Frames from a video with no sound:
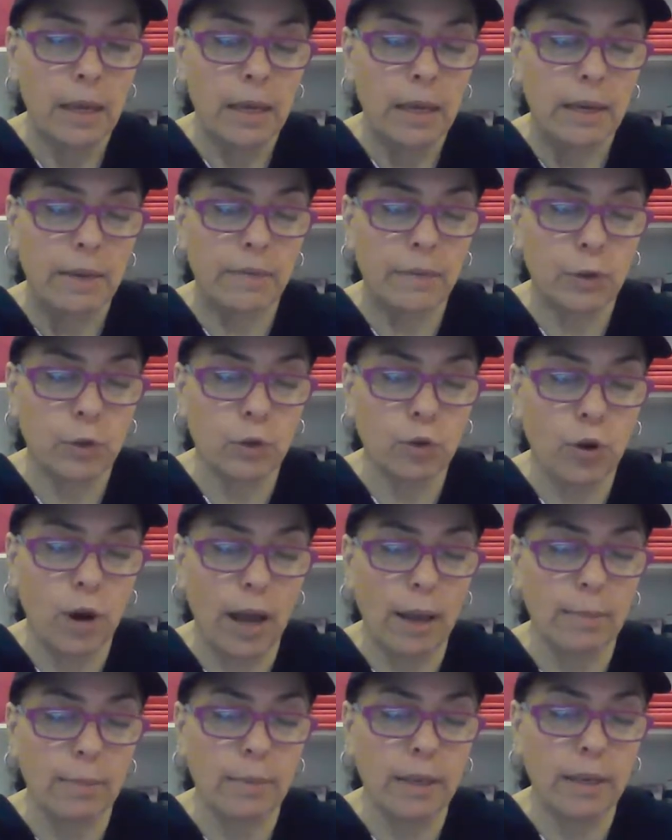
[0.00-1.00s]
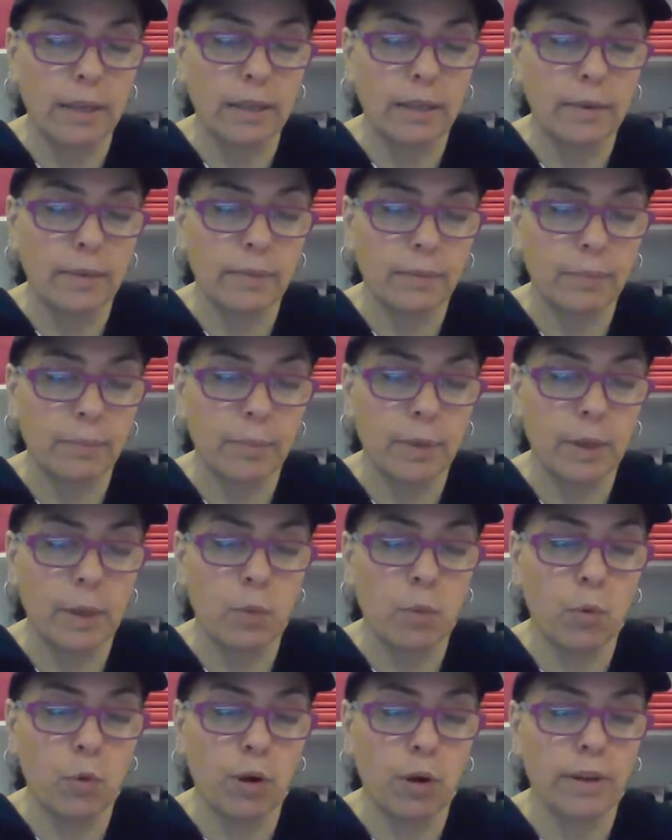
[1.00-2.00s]
If you try me, be
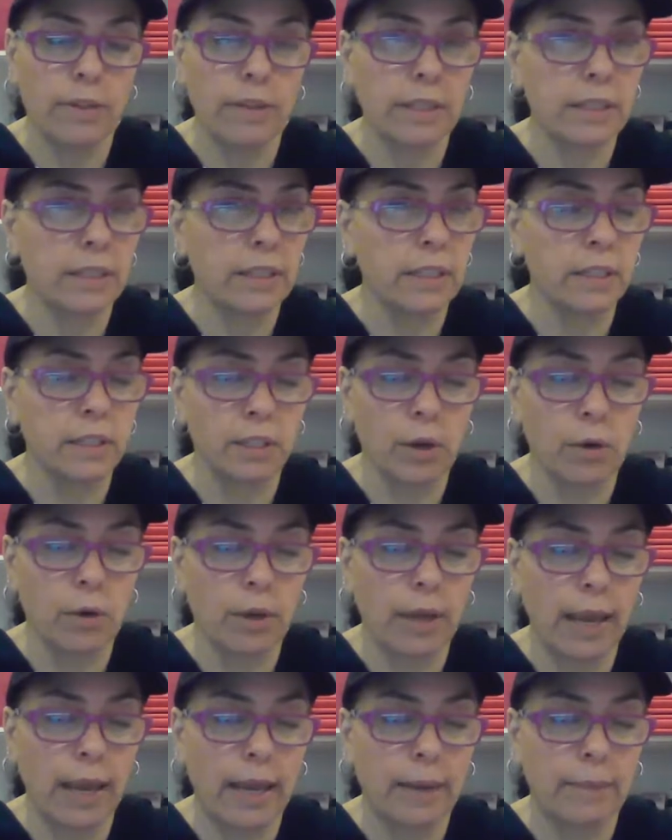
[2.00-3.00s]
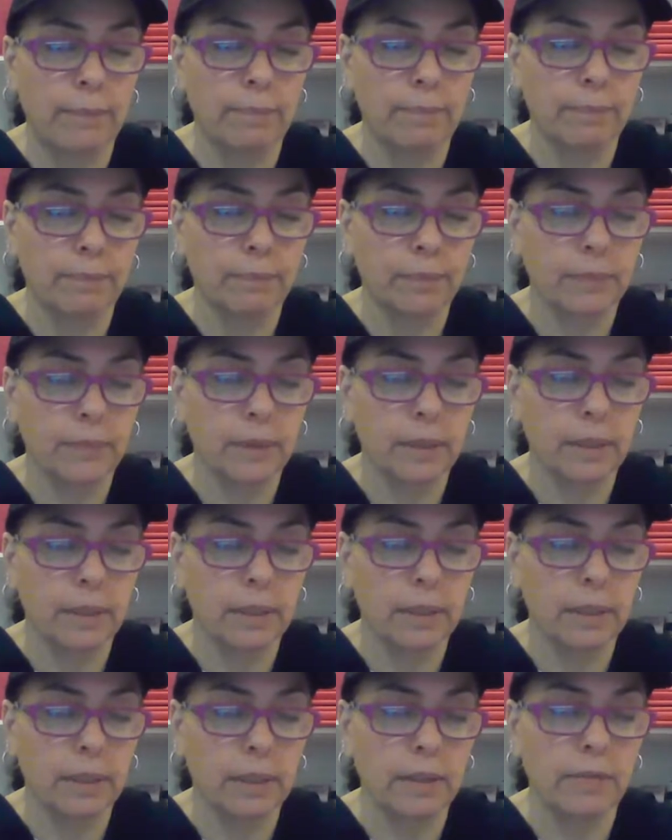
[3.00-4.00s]
warned this is no game.
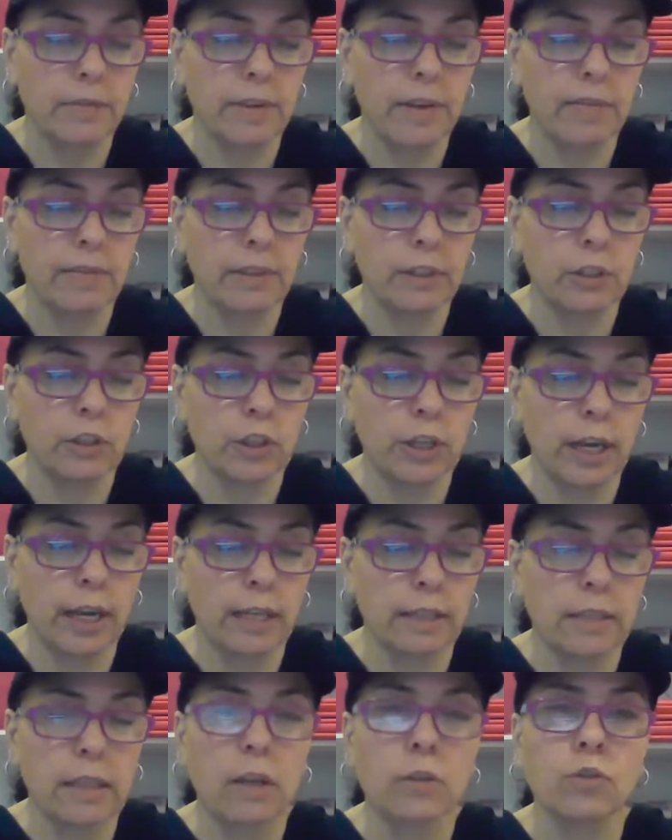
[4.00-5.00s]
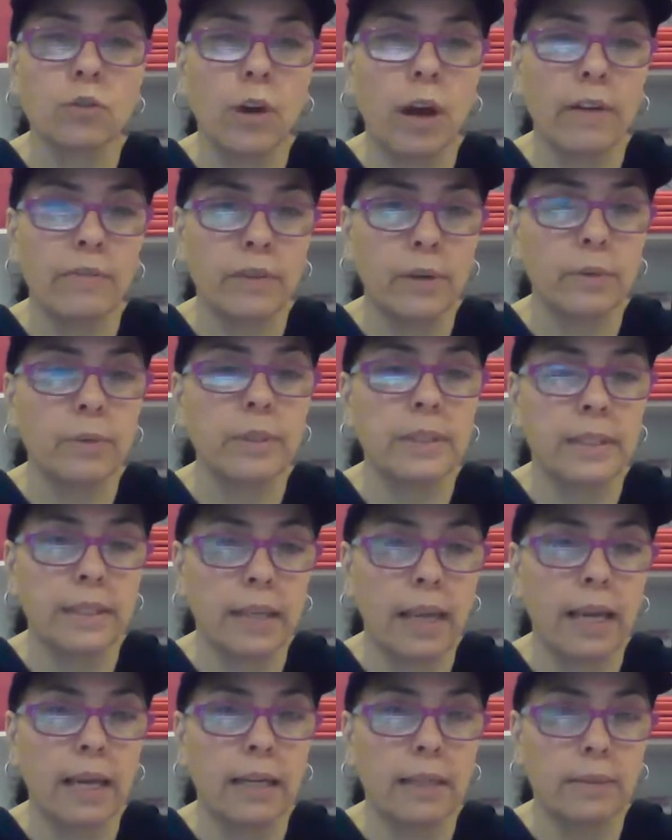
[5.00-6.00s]
If given a chance, I'll drive you
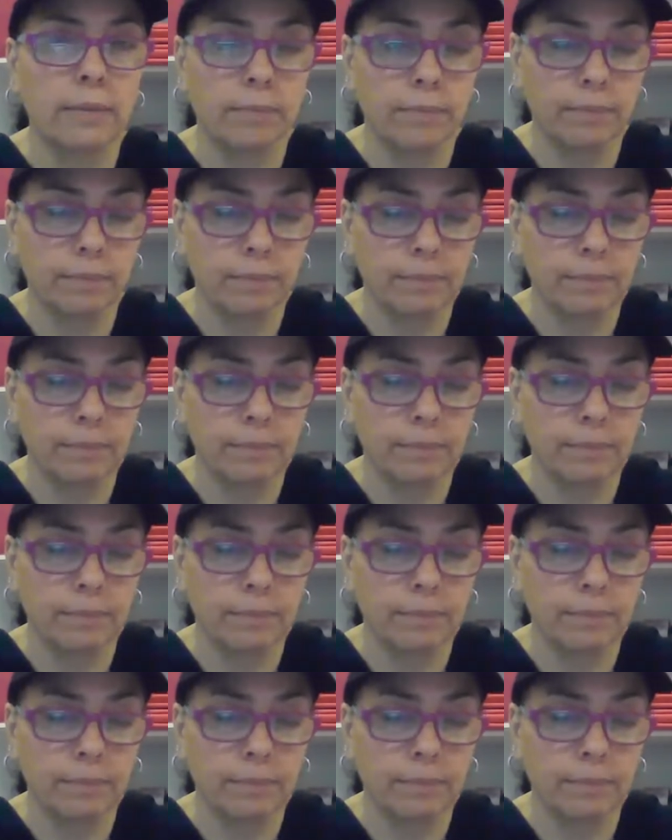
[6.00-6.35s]
insane.